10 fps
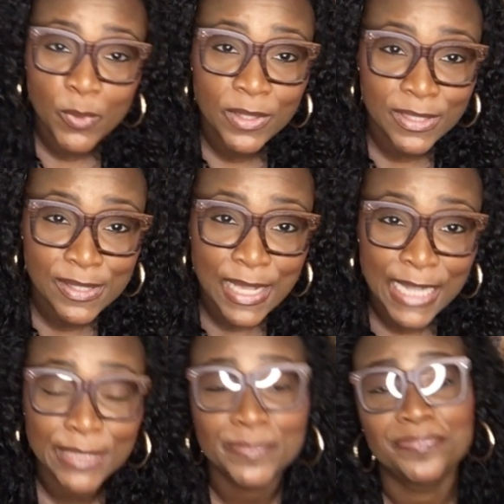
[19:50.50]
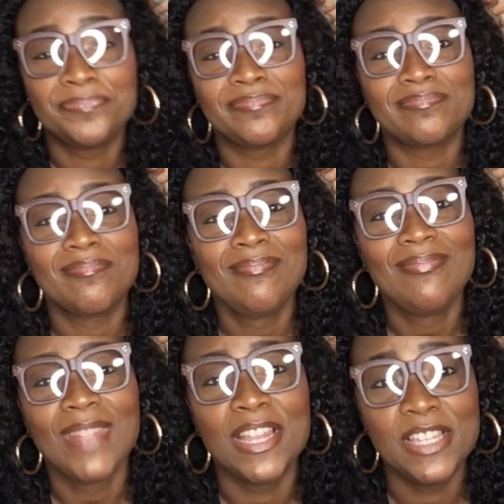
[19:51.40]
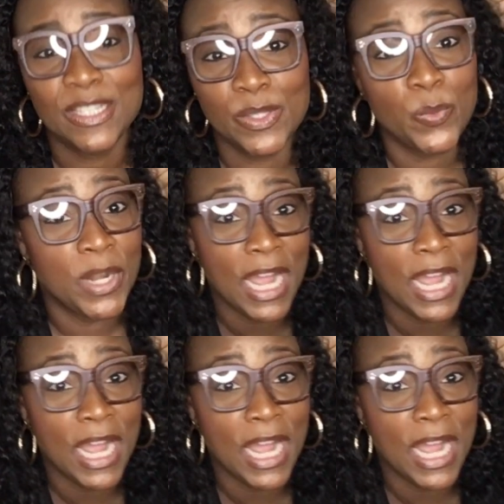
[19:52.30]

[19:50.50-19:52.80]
on the site. This is what I